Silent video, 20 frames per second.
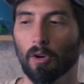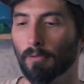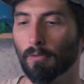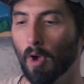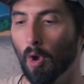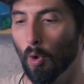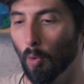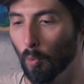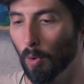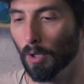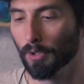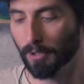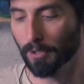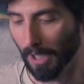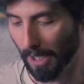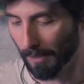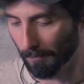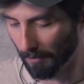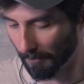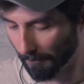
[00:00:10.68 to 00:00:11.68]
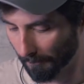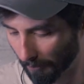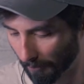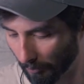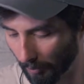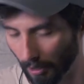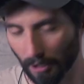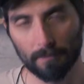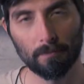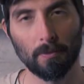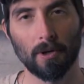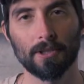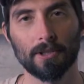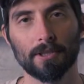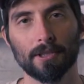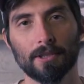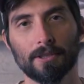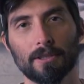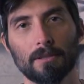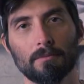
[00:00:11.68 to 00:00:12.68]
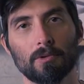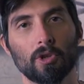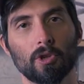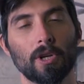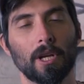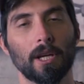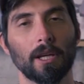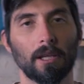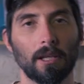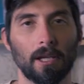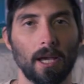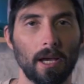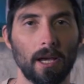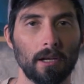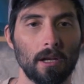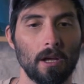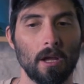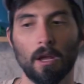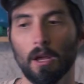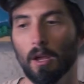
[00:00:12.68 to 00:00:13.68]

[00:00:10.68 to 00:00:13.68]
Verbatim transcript: of what type of crossbar system should I get?